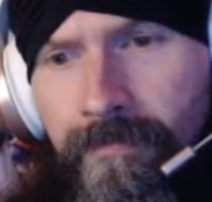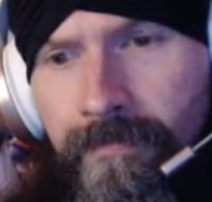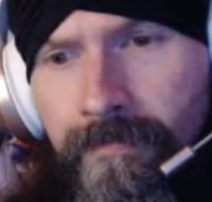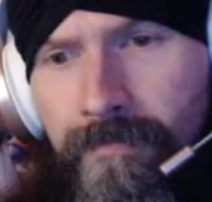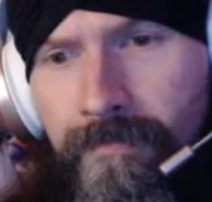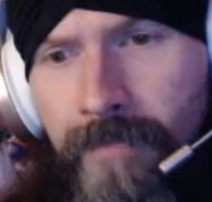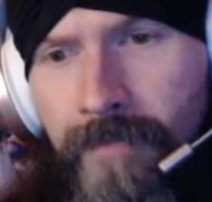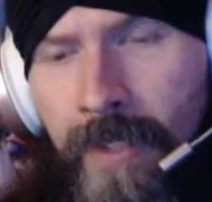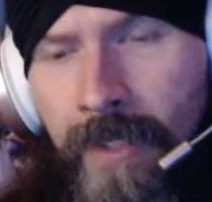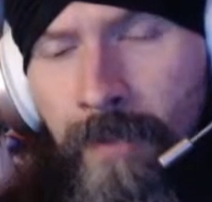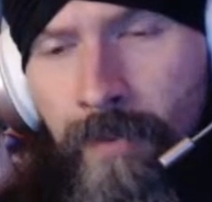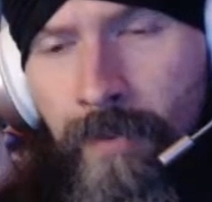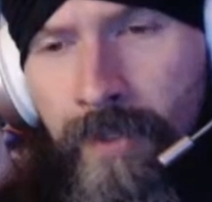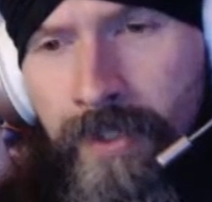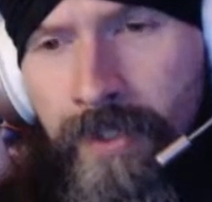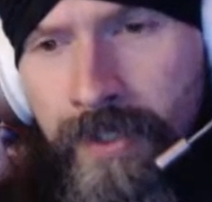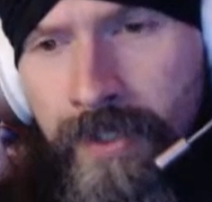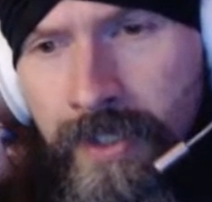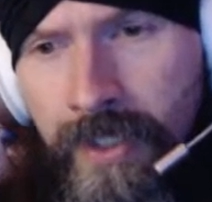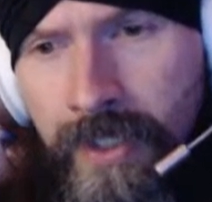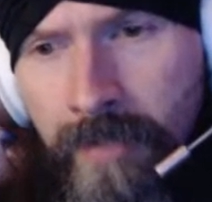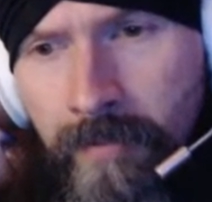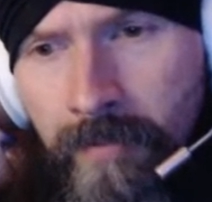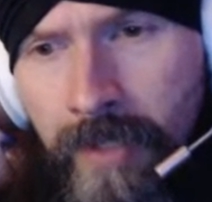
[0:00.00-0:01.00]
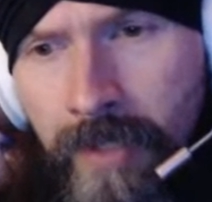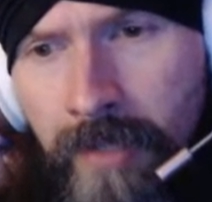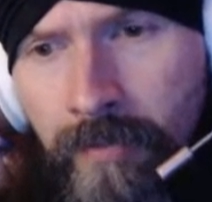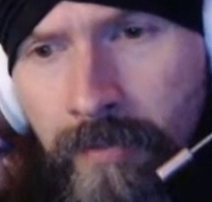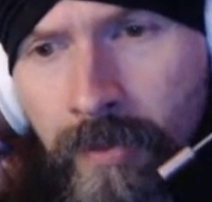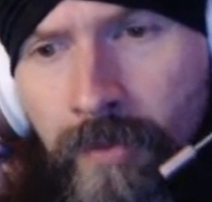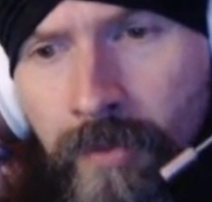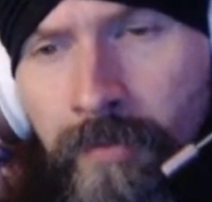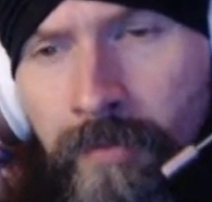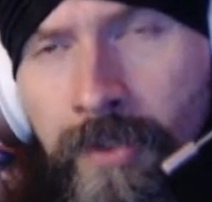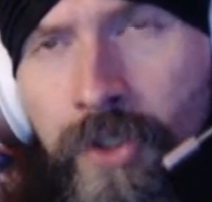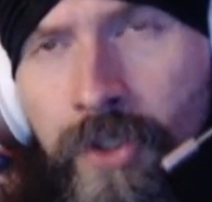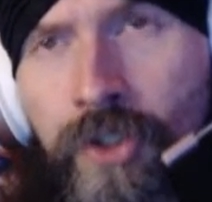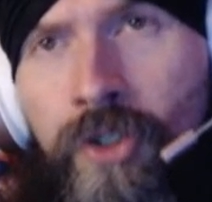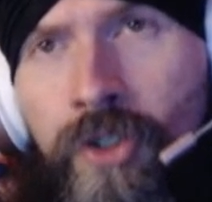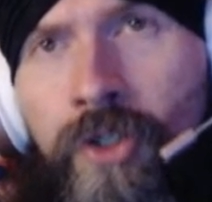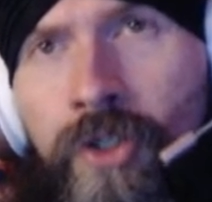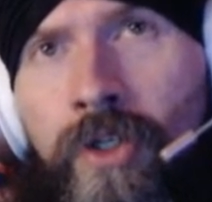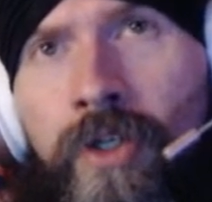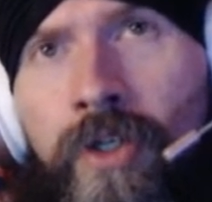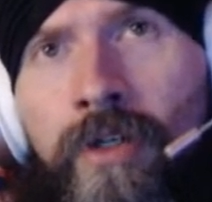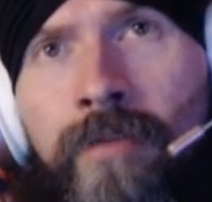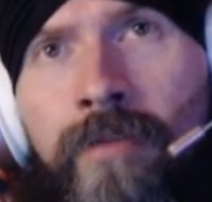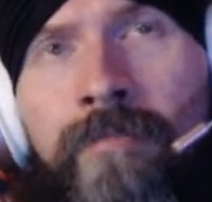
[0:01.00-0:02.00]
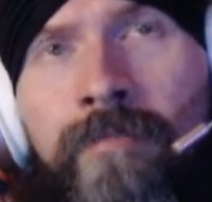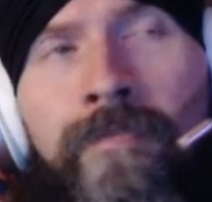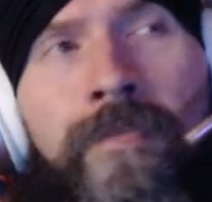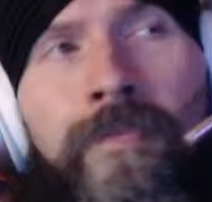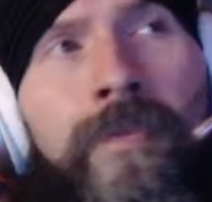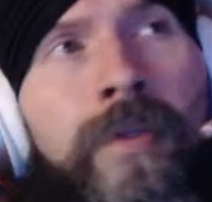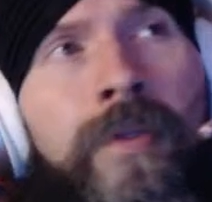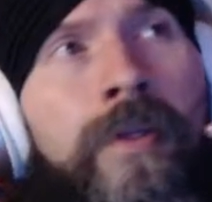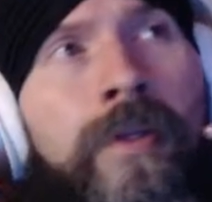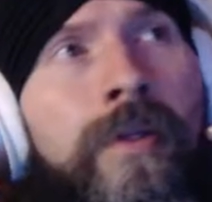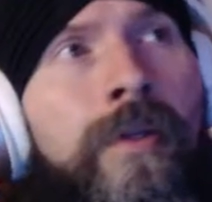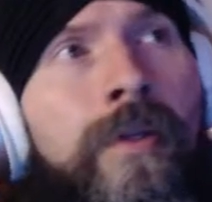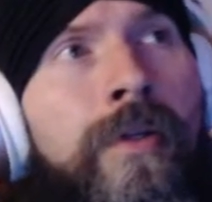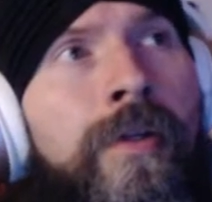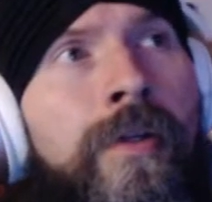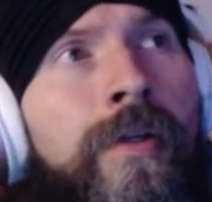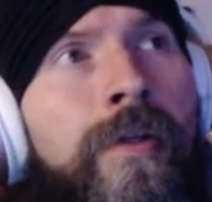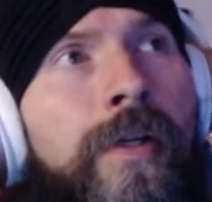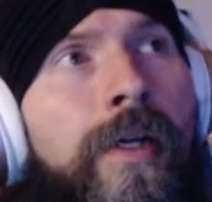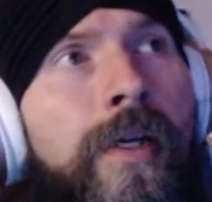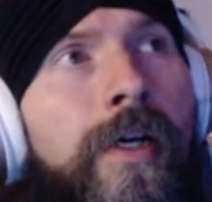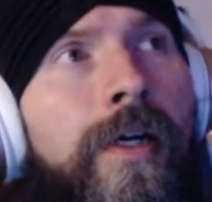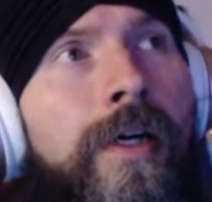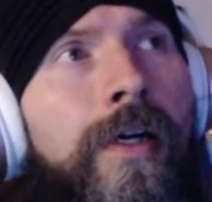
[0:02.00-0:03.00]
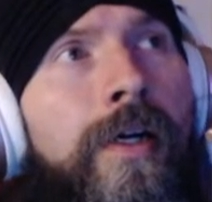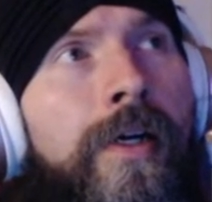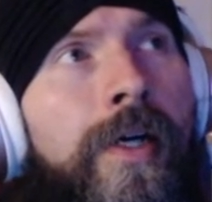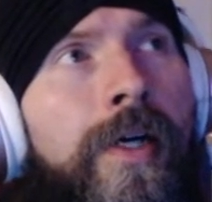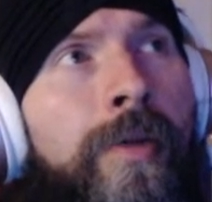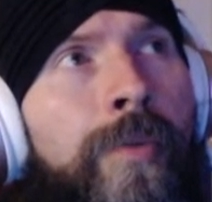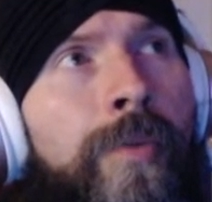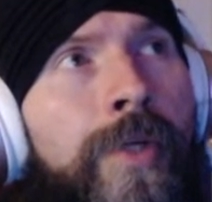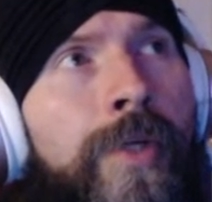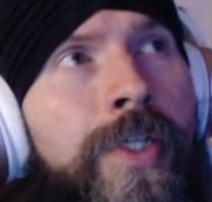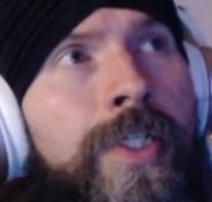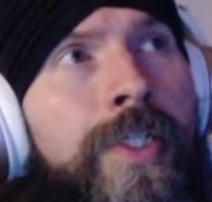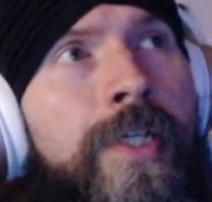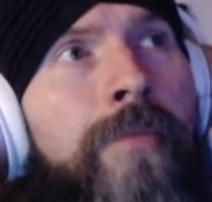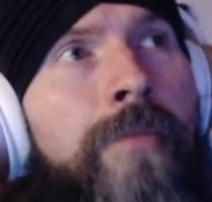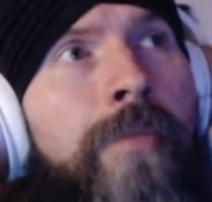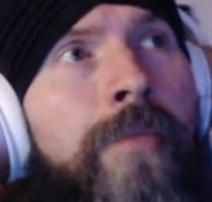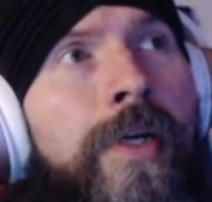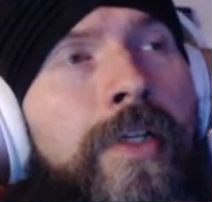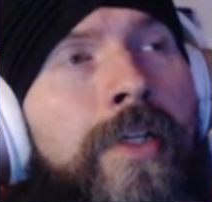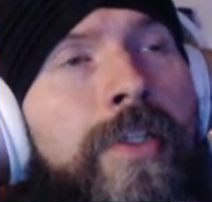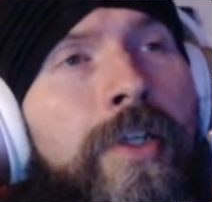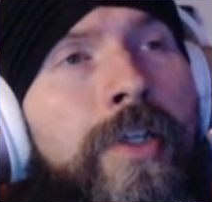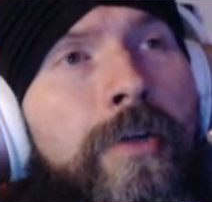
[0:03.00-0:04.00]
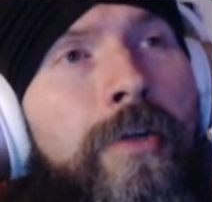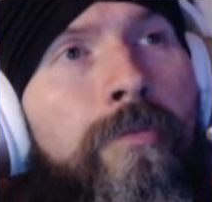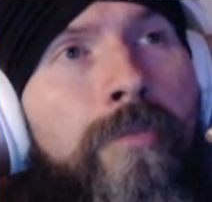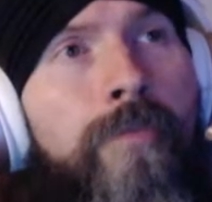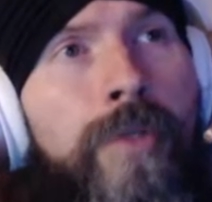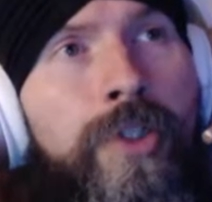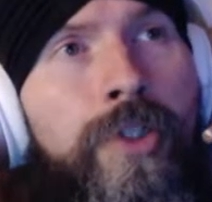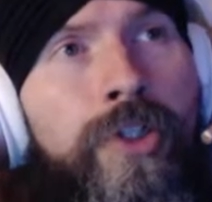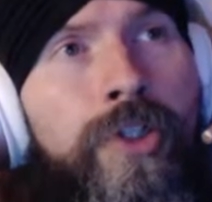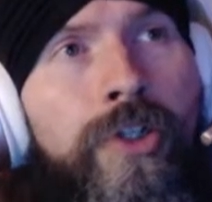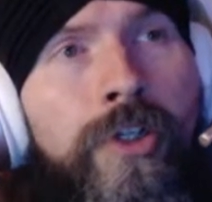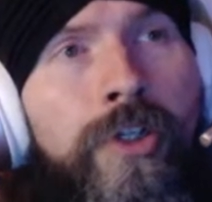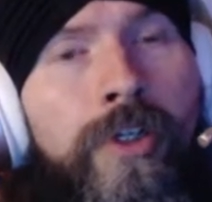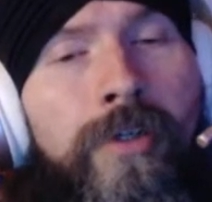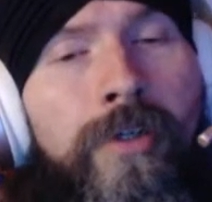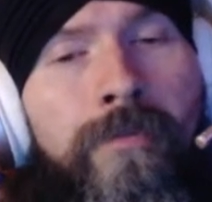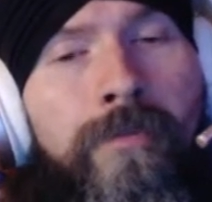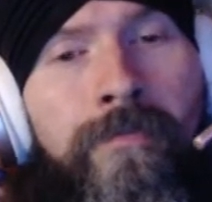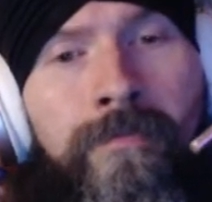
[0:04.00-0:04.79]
want to see people mature. I want to see myself mature.